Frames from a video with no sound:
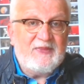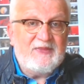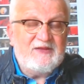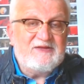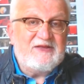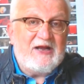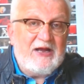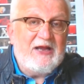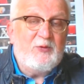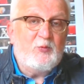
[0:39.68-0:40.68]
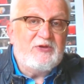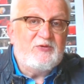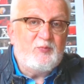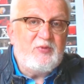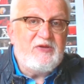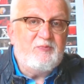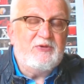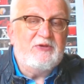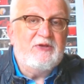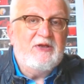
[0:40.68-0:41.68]
the time when
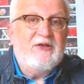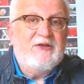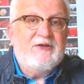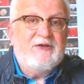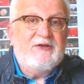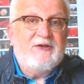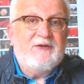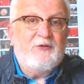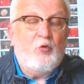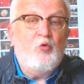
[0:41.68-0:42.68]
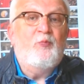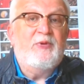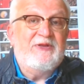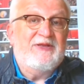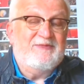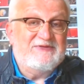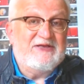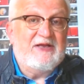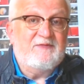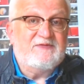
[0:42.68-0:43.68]
people open
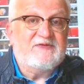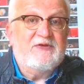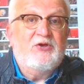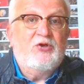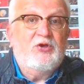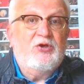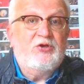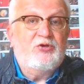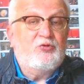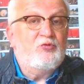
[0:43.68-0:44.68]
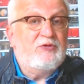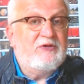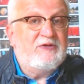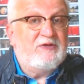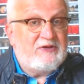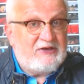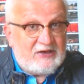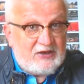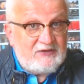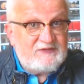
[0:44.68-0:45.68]
themselves to the
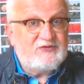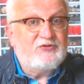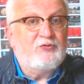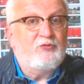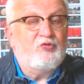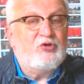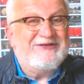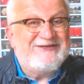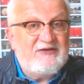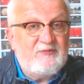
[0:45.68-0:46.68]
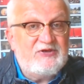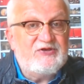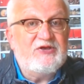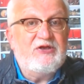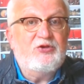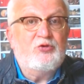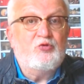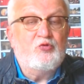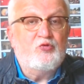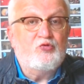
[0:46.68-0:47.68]
arts, to creativity,
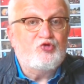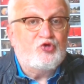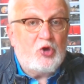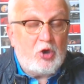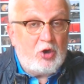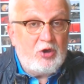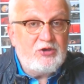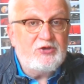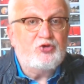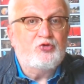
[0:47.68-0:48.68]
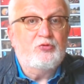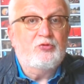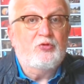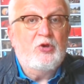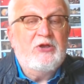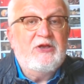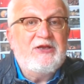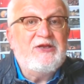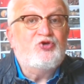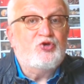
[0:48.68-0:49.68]
to joy, to
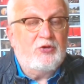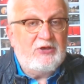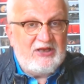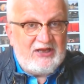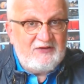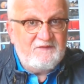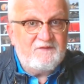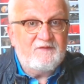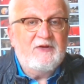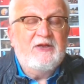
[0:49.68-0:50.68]
enjoy life,